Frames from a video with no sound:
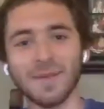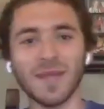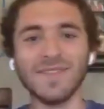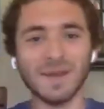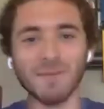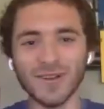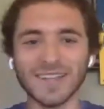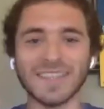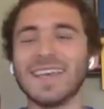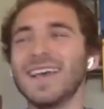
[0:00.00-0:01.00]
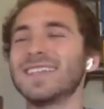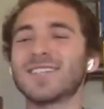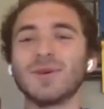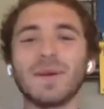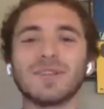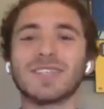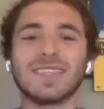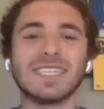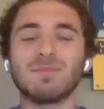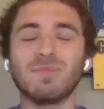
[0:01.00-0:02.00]
God, I'm not even in Berkeley!" So yeah, but
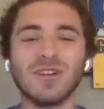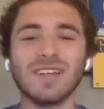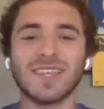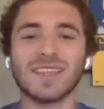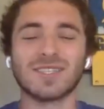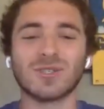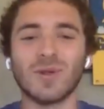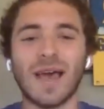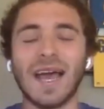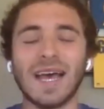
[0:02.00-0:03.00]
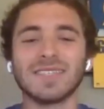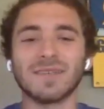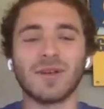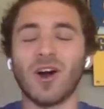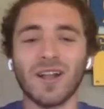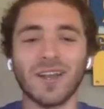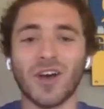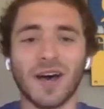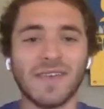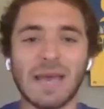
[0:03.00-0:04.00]
just the spirit that the school has, I mean, on
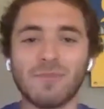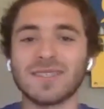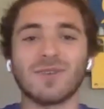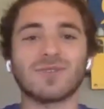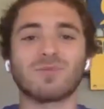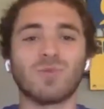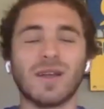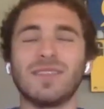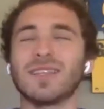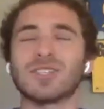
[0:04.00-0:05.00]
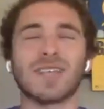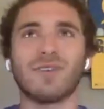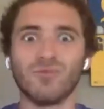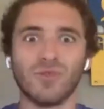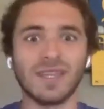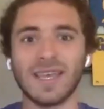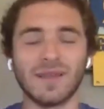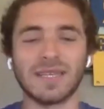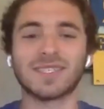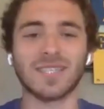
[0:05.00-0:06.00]
and off campus, that was just one thing that just really
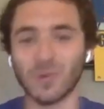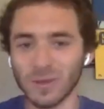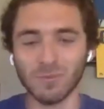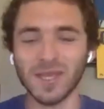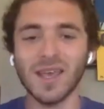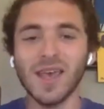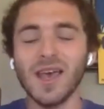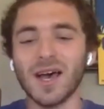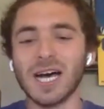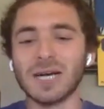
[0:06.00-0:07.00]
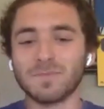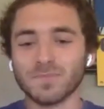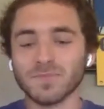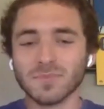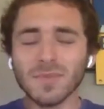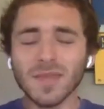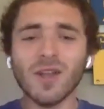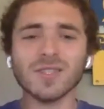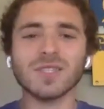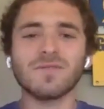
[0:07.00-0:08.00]
like stuck with me. Um,
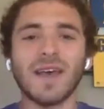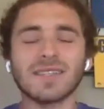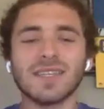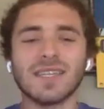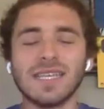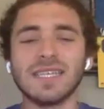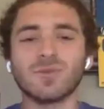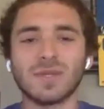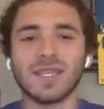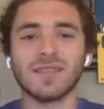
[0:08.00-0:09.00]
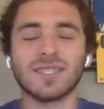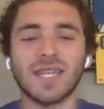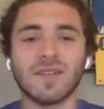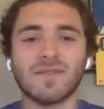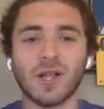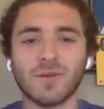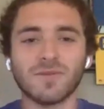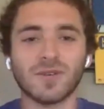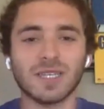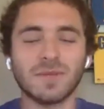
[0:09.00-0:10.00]
and also the fact that it is within the state of
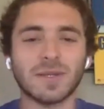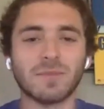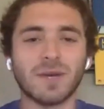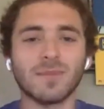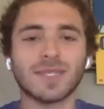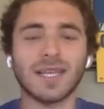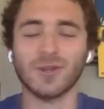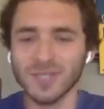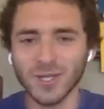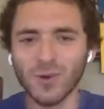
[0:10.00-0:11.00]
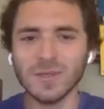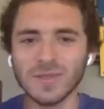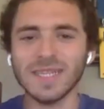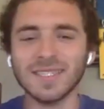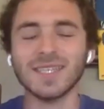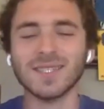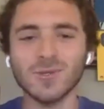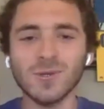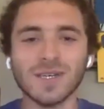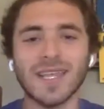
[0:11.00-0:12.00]
California because my mom's like, you're going to an in-state
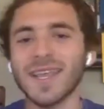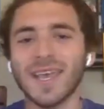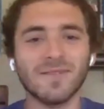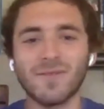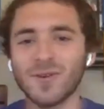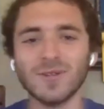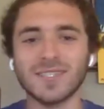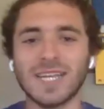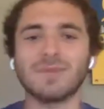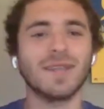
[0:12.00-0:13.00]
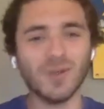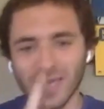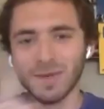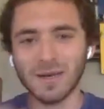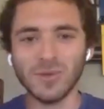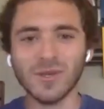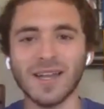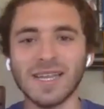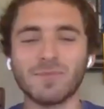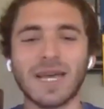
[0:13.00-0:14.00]
school because I can't afford outstate. I'm like, okay, mom, you
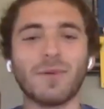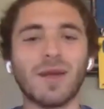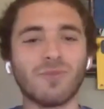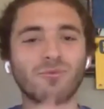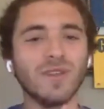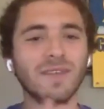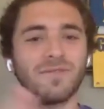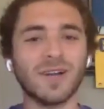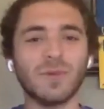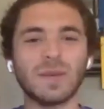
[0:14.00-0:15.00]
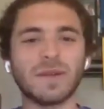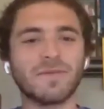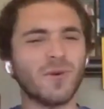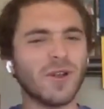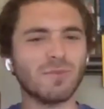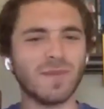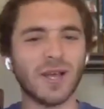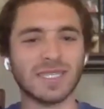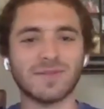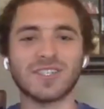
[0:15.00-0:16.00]
got it. But I went really far away, about 400
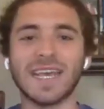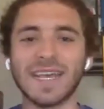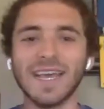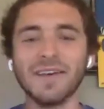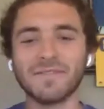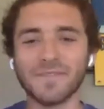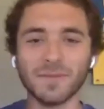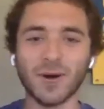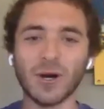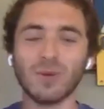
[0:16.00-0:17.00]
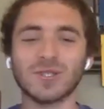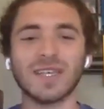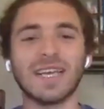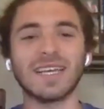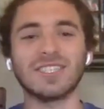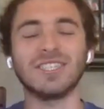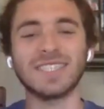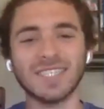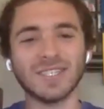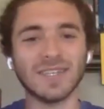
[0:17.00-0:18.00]
miles, give or take, from home. So that she
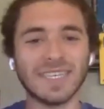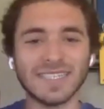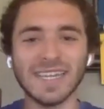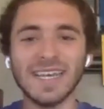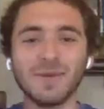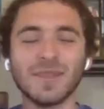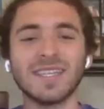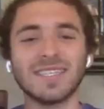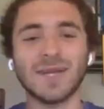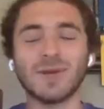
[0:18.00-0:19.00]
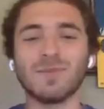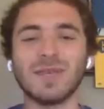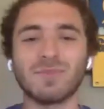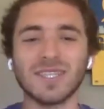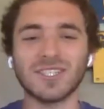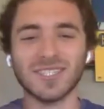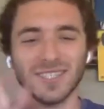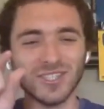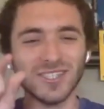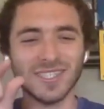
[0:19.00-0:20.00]
still is within the state with me, but
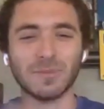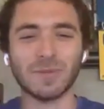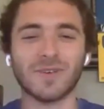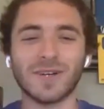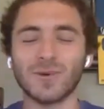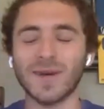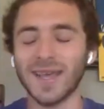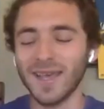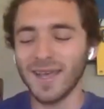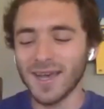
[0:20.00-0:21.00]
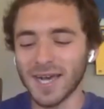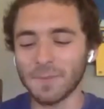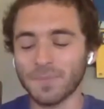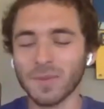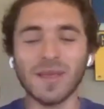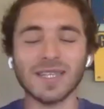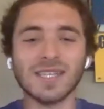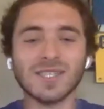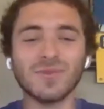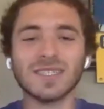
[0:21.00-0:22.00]
just, just a little bit far away. Um, but yes,
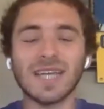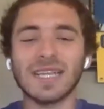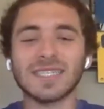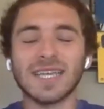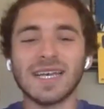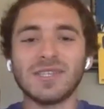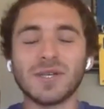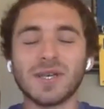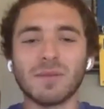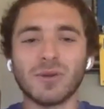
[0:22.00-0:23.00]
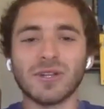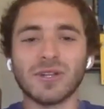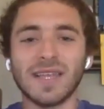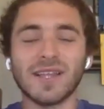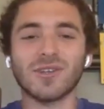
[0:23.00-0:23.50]
that's the reason I decided to come to Berkeley. And